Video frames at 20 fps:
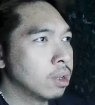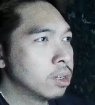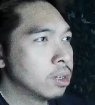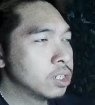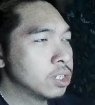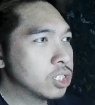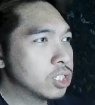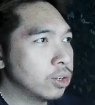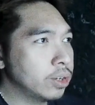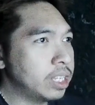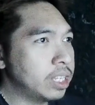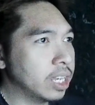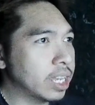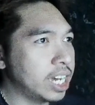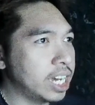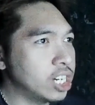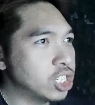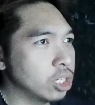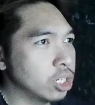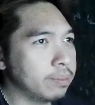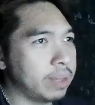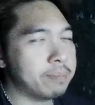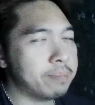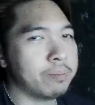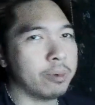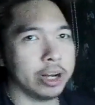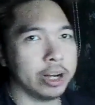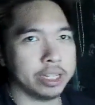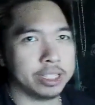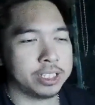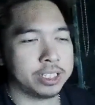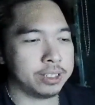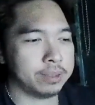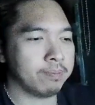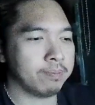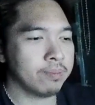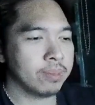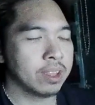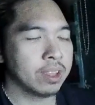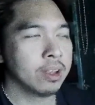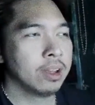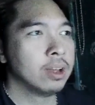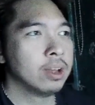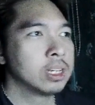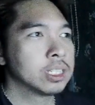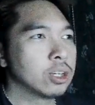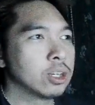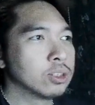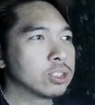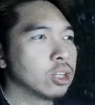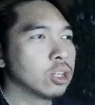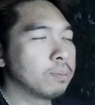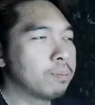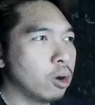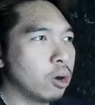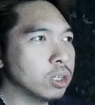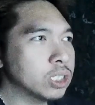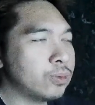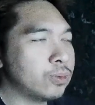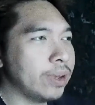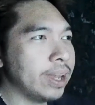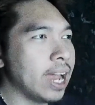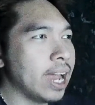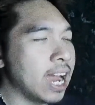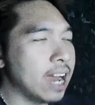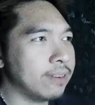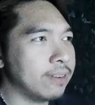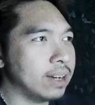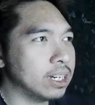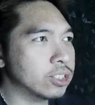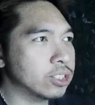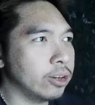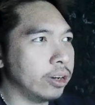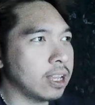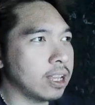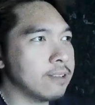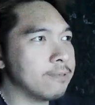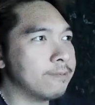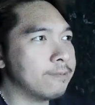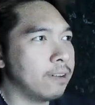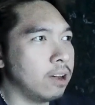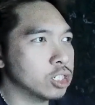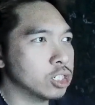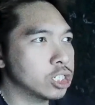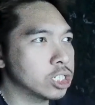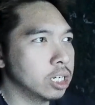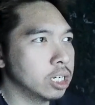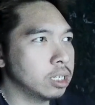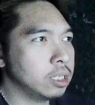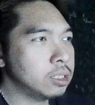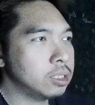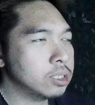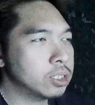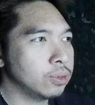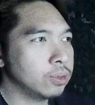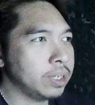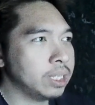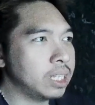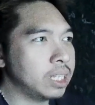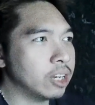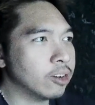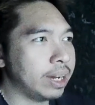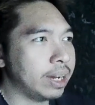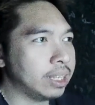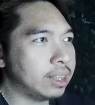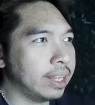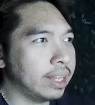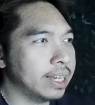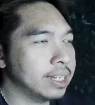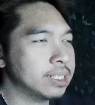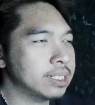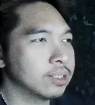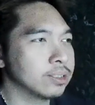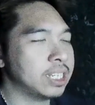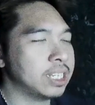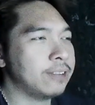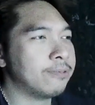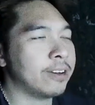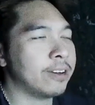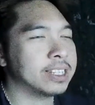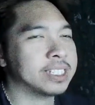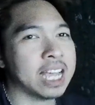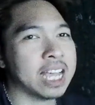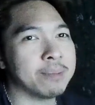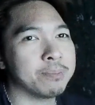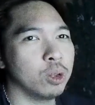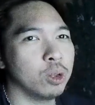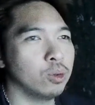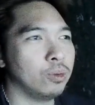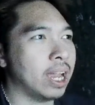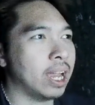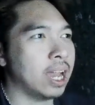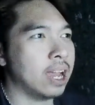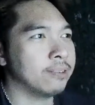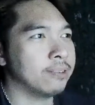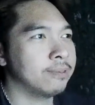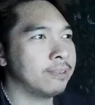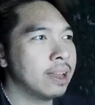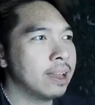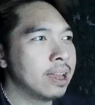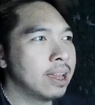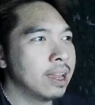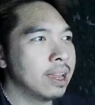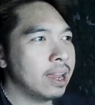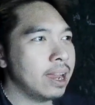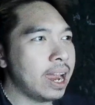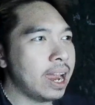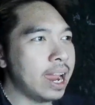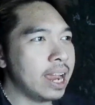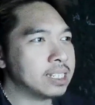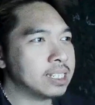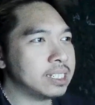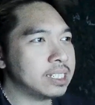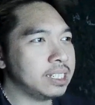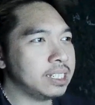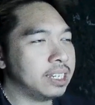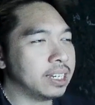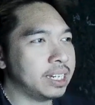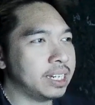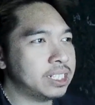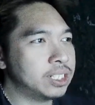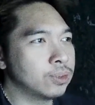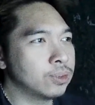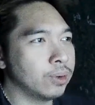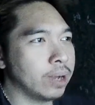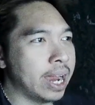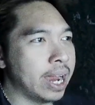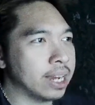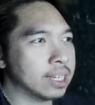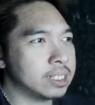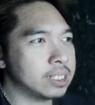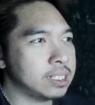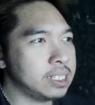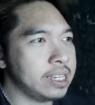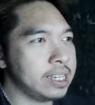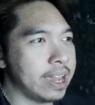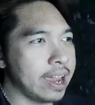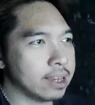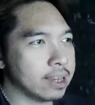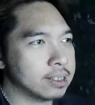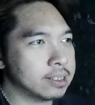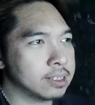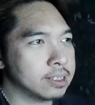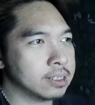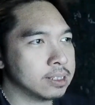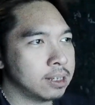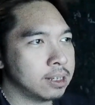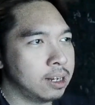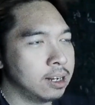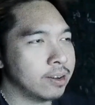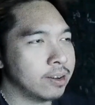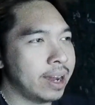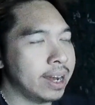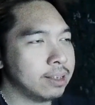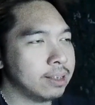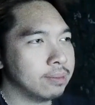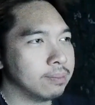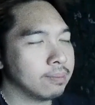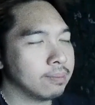So integration by parts. So suppose we have a certain function. So integrate this. So say for example, we have x e raised to x dx. All right.